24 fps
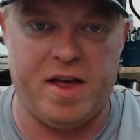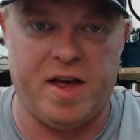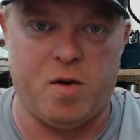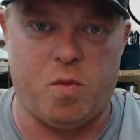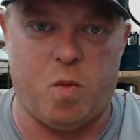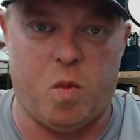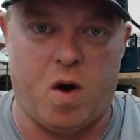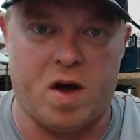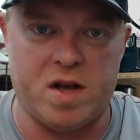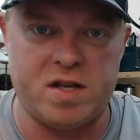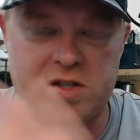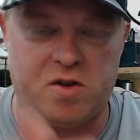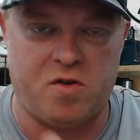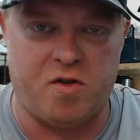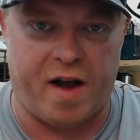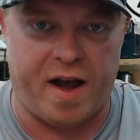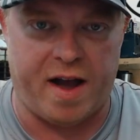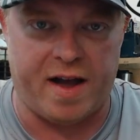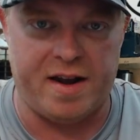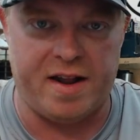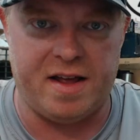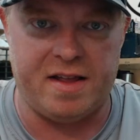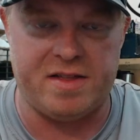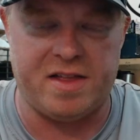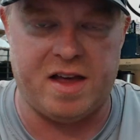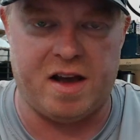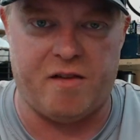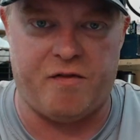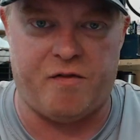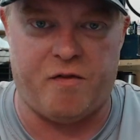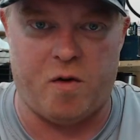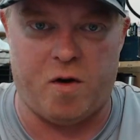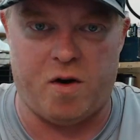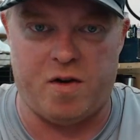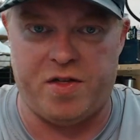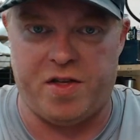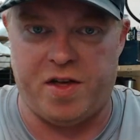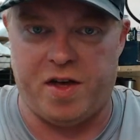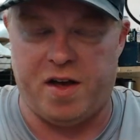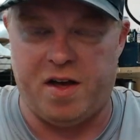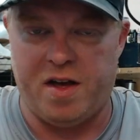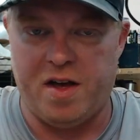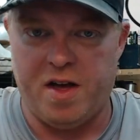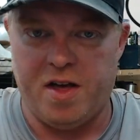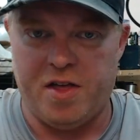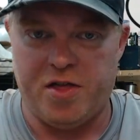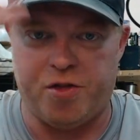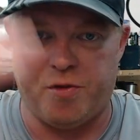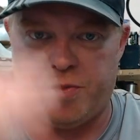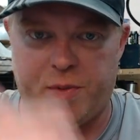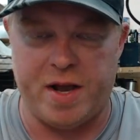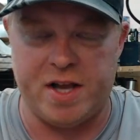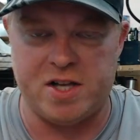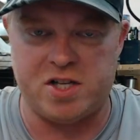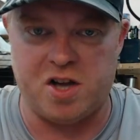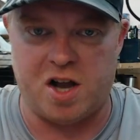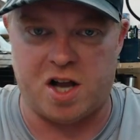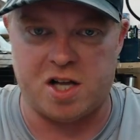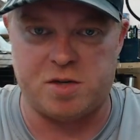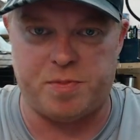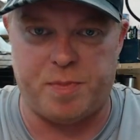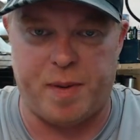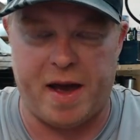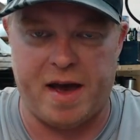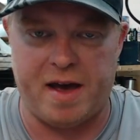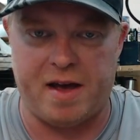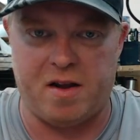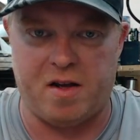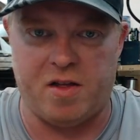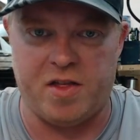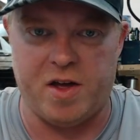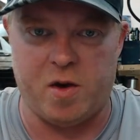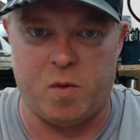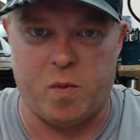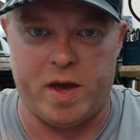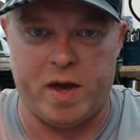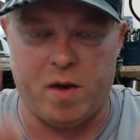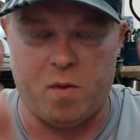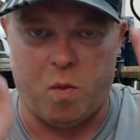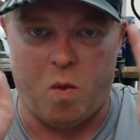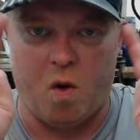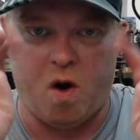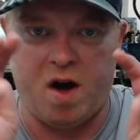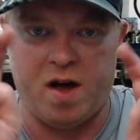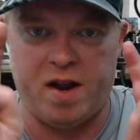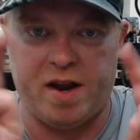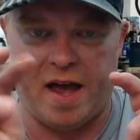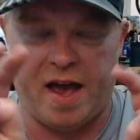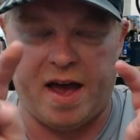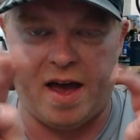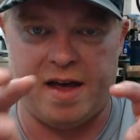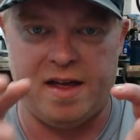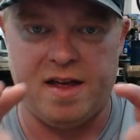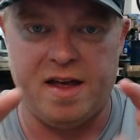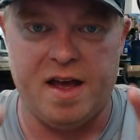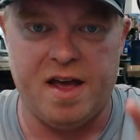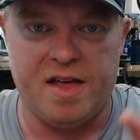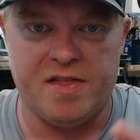It was granted. Therefore, the 3-judge panel that we won at,